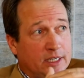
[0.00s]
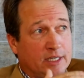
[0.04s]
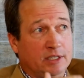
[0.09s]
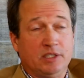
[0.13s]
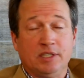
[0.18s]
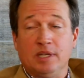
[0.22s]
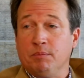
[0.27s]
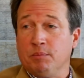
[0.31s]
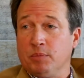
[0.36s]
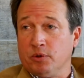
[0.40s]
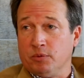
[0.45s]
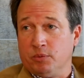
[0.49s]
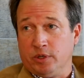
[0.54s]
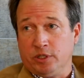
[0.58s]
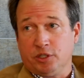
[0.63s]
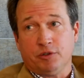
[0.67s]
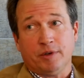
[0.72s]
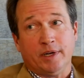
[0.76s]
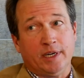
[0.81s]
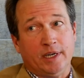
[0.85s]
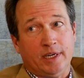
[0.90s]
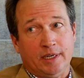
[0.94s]
December, we're
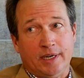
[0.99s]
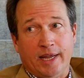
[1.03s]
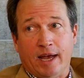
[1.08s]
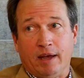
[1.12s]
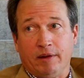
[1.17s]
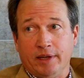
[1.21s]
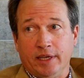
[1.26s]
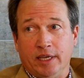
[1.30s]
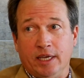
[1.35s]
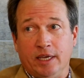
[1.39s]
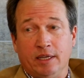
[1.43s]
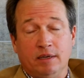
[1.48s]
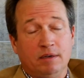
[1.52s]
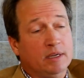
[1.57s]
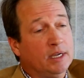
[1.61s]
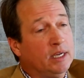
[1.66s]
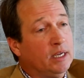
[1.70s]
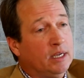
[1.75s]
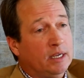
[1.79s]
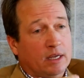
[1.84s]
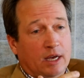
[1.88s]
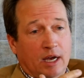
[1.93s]
trending down again.
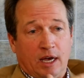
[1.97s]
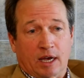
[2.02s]
Okay.